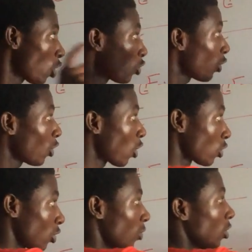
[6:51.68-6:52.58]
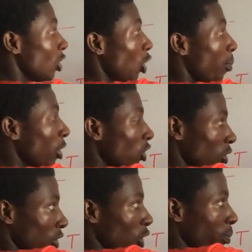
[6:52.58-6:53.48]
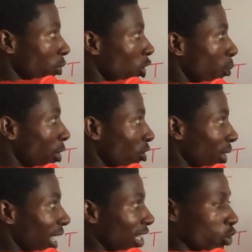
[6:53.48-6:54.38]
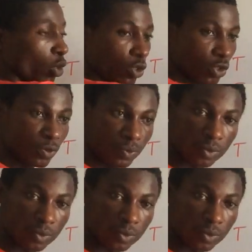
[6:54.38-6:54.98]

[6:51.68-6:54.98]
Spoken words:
dot, for dot. The operation, the operator here is dot.